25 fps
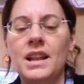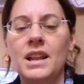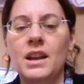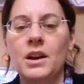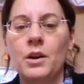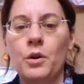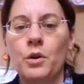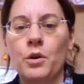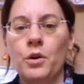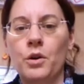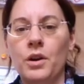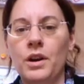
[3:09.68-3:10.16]

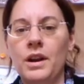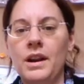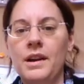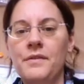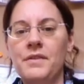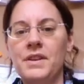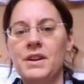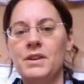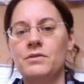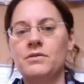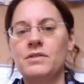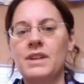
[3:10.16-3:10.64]
or if
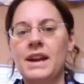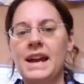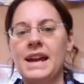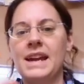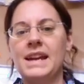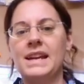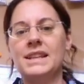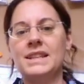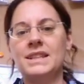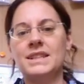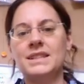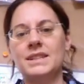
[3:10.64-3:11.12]
it
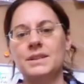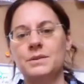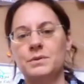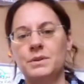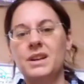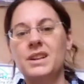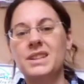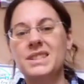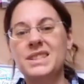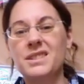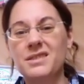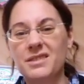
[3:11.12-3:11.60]
rains,
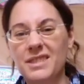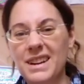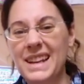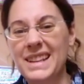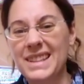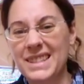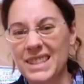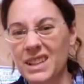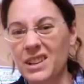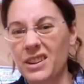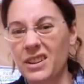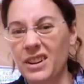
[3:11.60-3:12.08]
because it
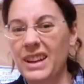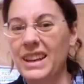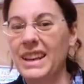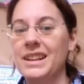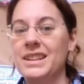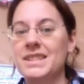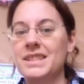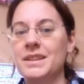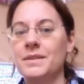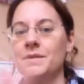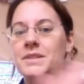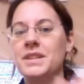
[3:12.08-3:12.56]
rains a lot,
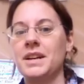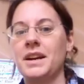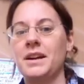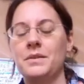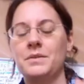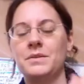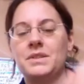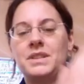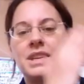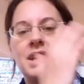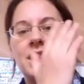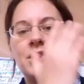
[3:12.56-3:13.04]
and
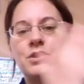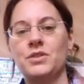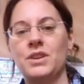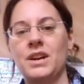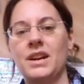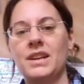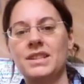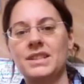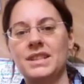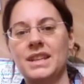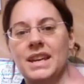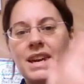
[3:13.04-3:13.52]
sometimes the
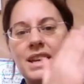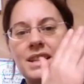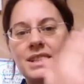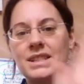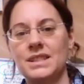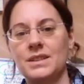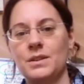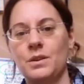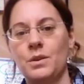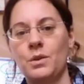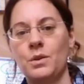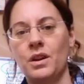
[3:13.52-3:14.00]
address
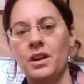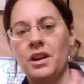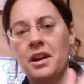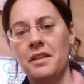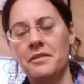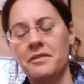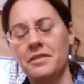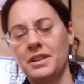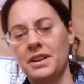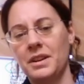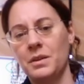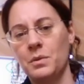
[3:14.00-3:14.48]
gets
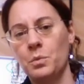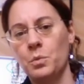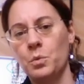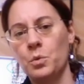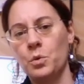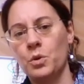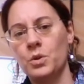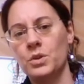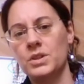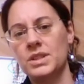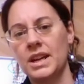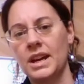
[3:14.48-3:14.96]
covered in
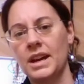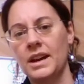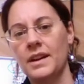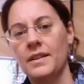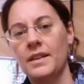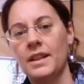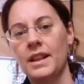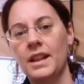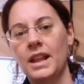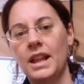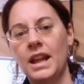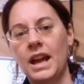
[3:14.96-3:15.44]
water,
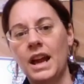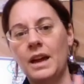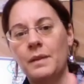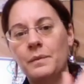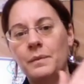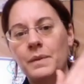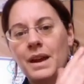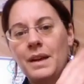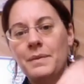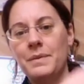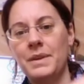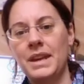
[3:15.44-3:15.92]
and
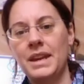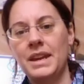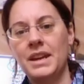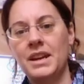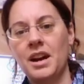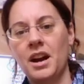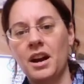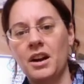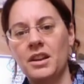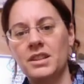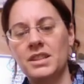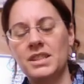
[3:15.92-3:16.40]
maybe he
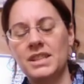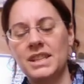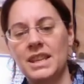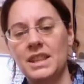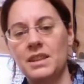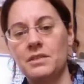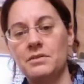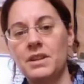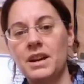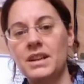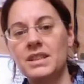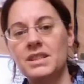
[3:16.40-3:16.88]
can't see
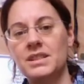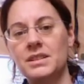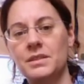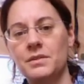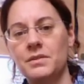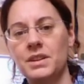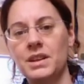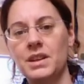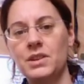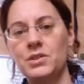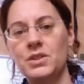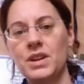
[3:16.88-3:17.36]
the rest of
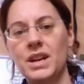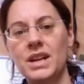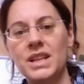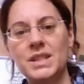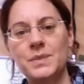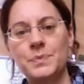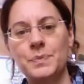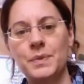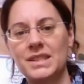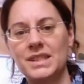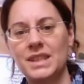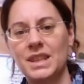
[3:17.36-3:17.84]
the address,
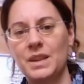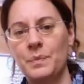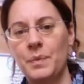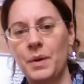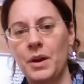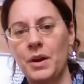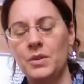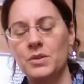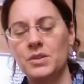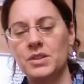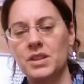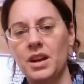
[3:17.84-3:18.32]
but see the
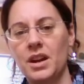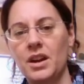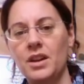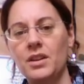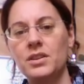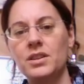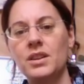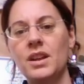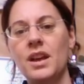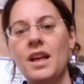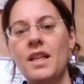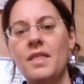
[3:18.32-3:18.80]

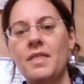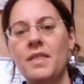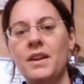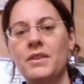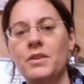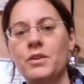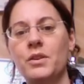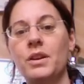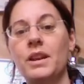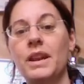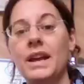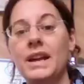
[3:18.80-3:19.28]
postcode, then
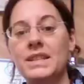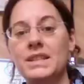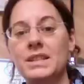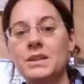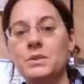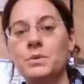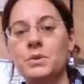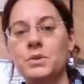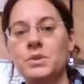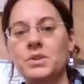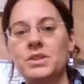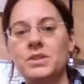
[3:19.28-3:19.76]
your letter
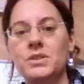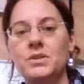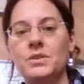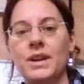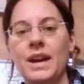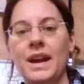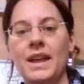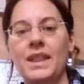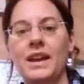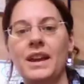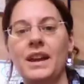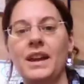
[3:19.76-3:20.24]
will still
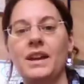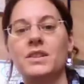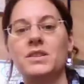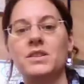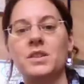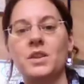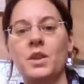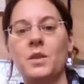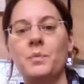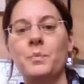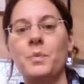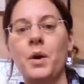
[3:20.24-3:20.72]
get there. So
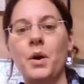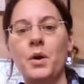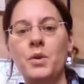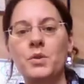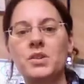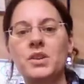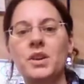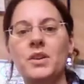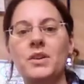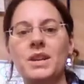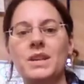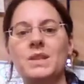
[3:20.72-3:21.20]
the
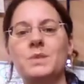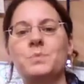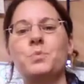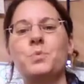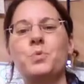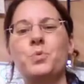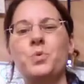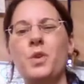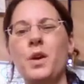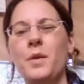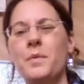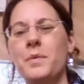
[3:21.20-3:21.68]
postcode is
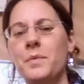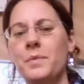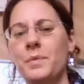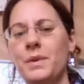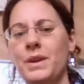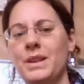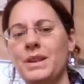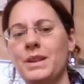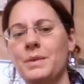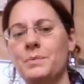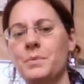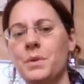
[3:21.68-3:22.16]

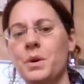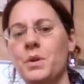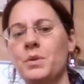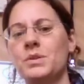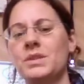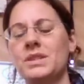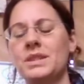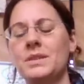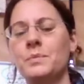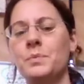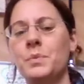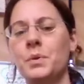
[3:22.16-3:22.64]
probably the
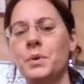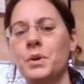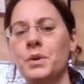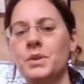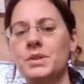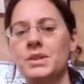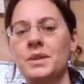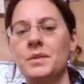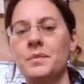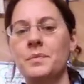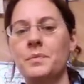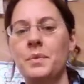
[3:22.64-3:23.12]
most
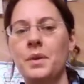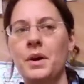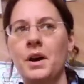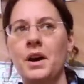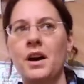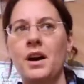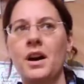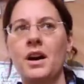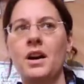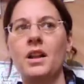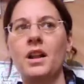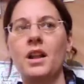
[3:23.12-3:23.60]
important
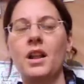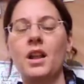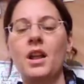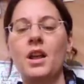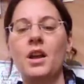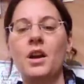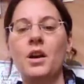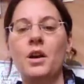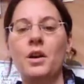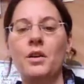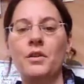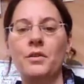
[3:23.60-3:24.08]
part
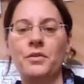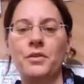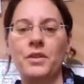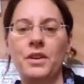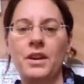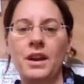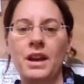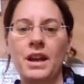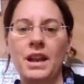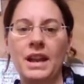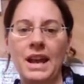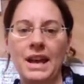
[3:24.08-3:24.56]
of
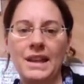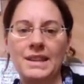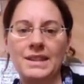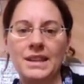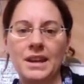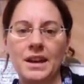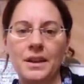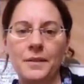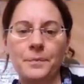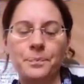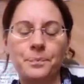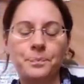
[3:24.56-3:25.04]
the letter.